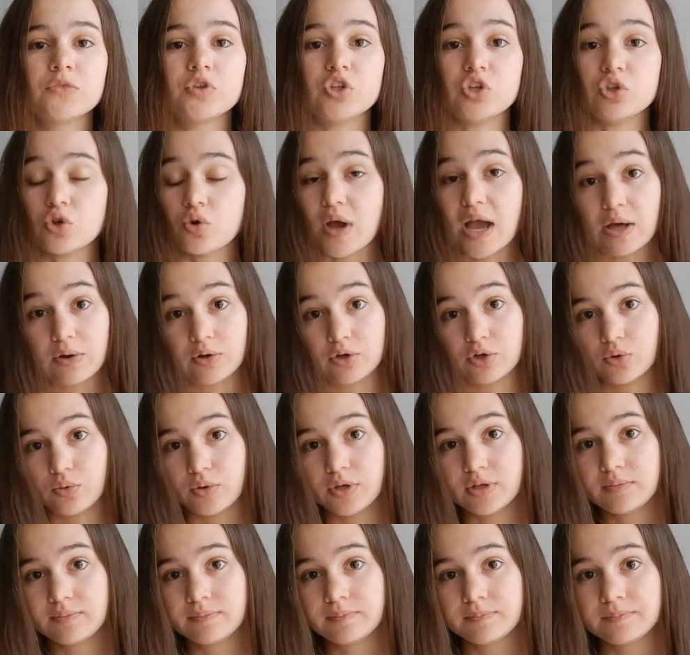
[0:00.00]
Do you know how to do
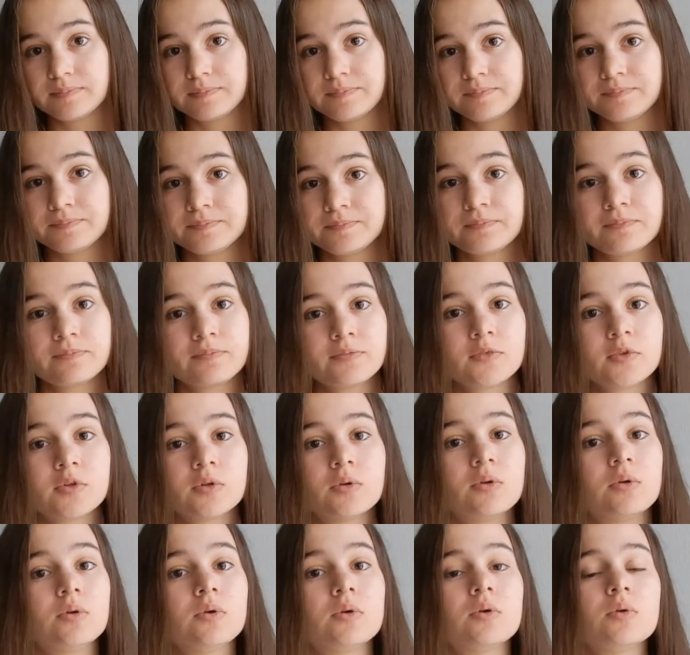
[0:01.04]
it?
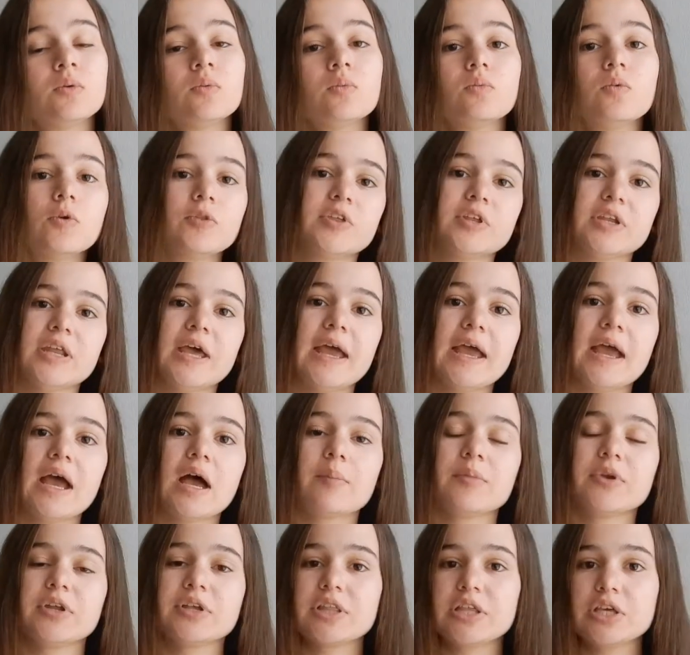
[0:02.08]
Well, today
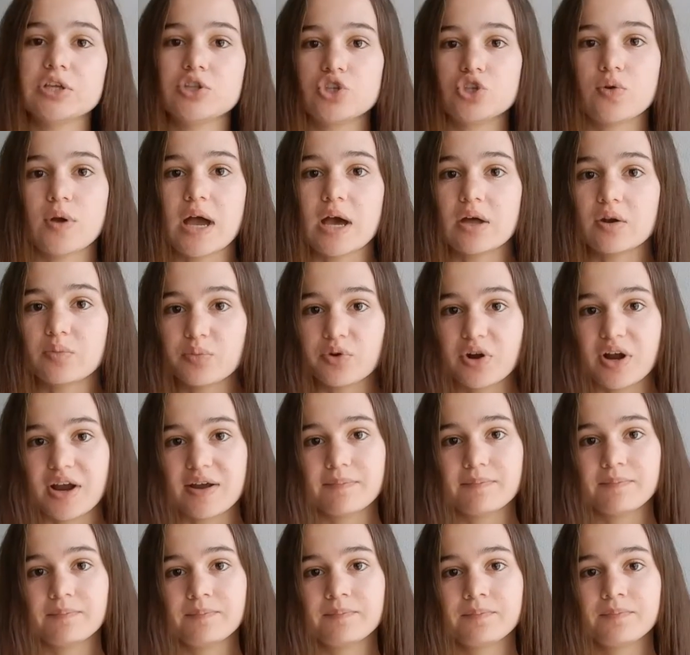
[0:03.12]
I'm going to teach you how to pray.
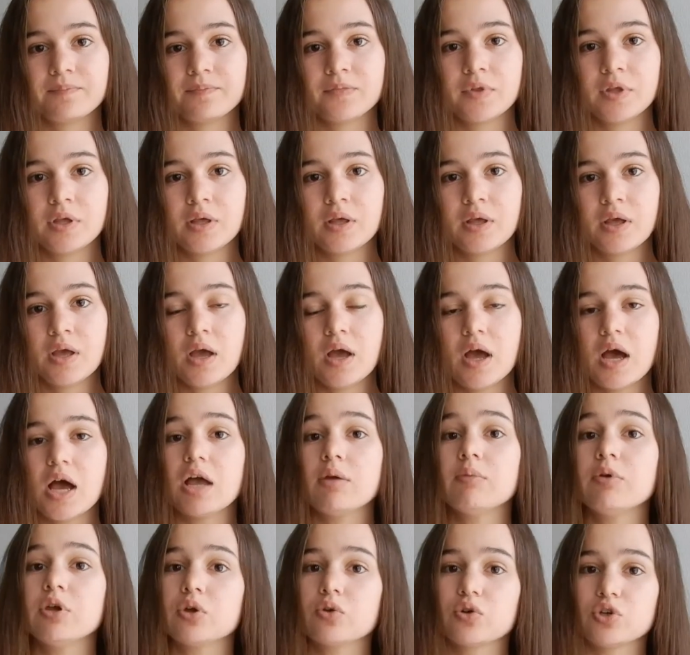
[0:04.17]

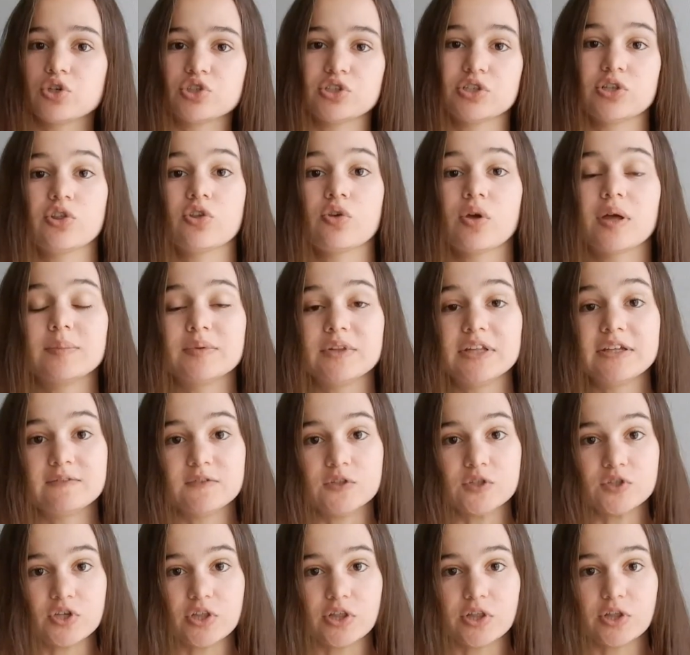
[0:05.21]
I'm a Christian, so I believe
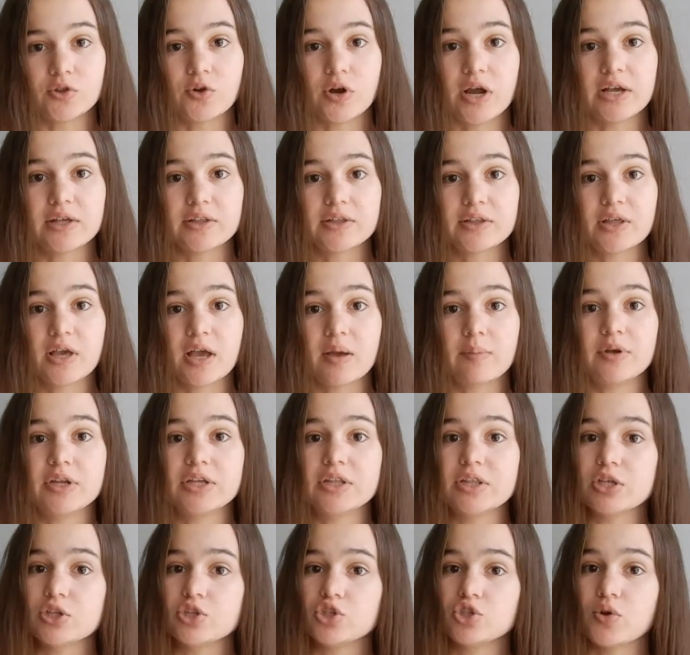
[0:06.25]
in Jesus Christ. I'm going
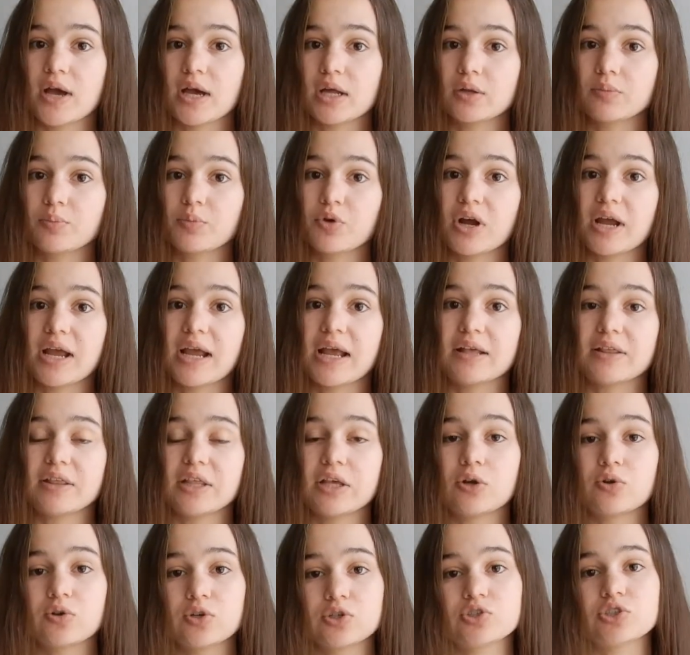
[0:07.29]
to teach you how to pray as a
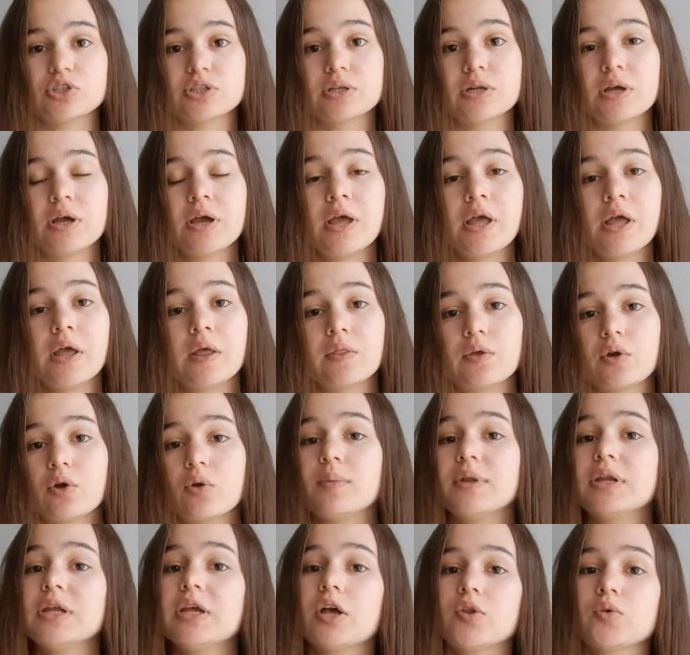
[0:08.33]
Christian. There are
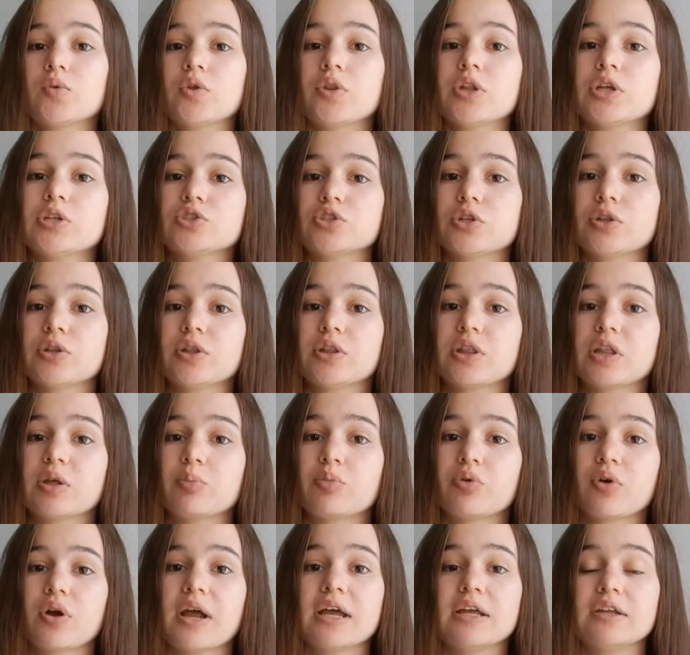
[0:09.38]
many other religions that
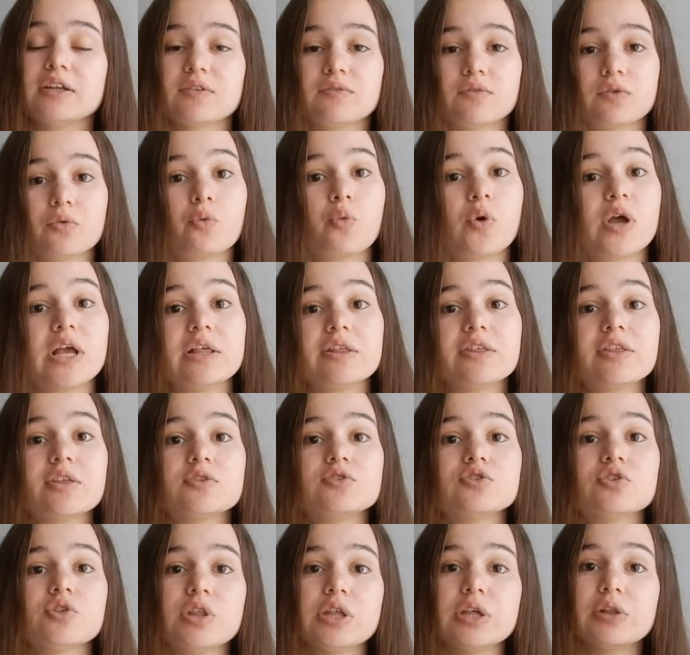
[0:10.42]
pray in different ways,
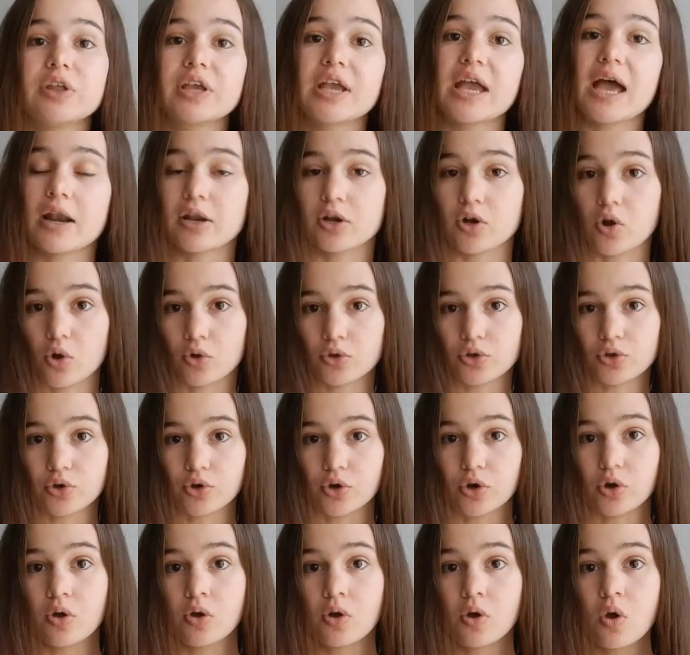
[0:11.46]
such as kneeling at an
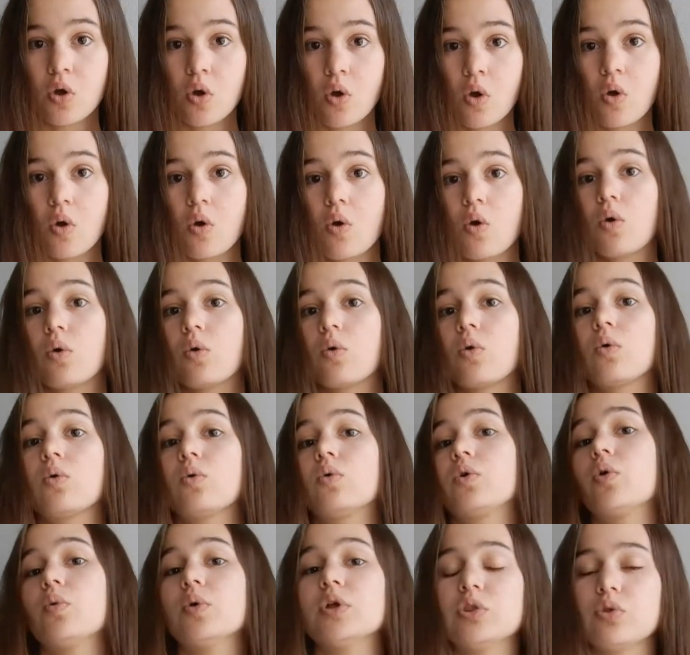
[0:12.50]
altar
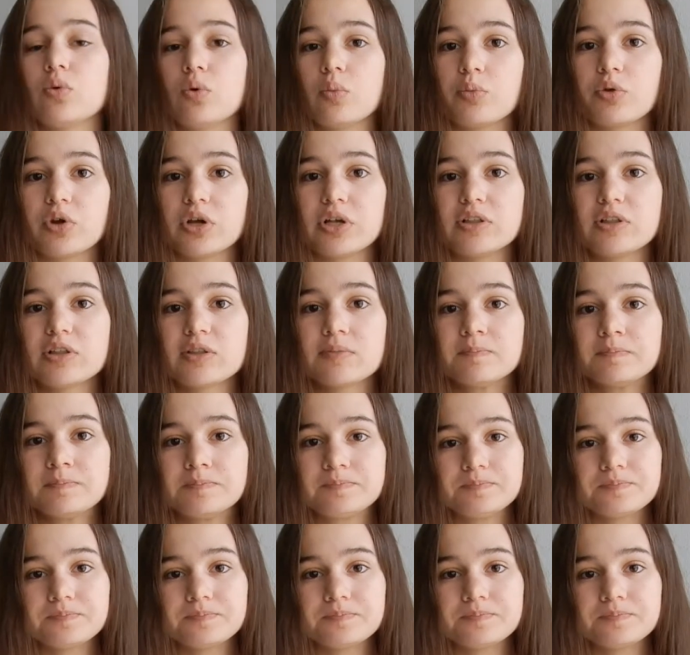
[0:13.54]
or going to a priest.